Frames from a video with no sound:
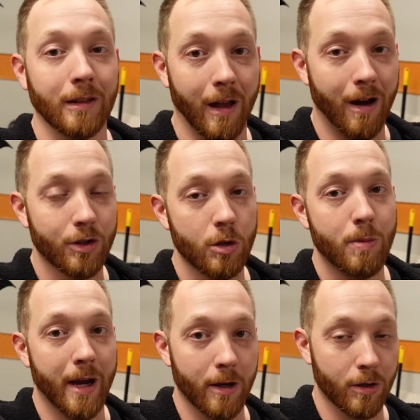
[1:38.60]
long
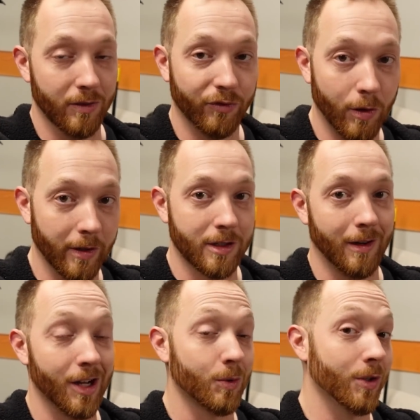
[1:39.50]
tube headers, a full
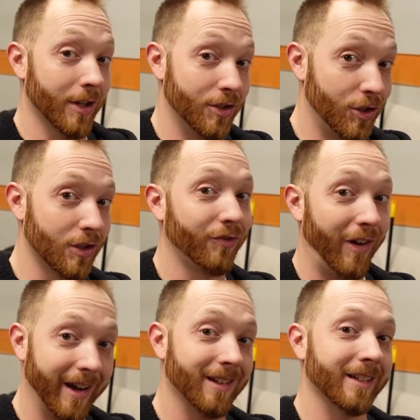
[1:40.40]
exhaust, which I just
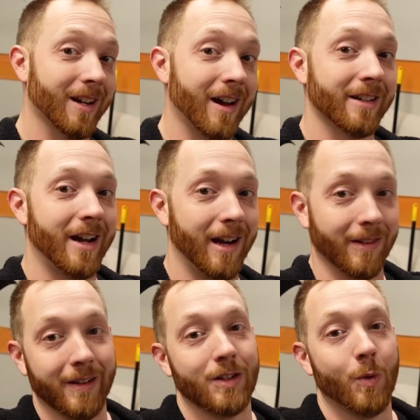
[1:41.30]
finally got
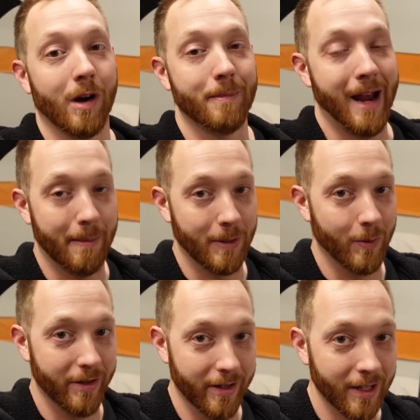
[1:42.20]
dialed in to where I'm happy
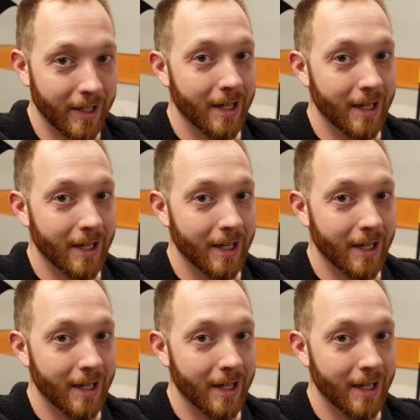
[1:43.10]
with it,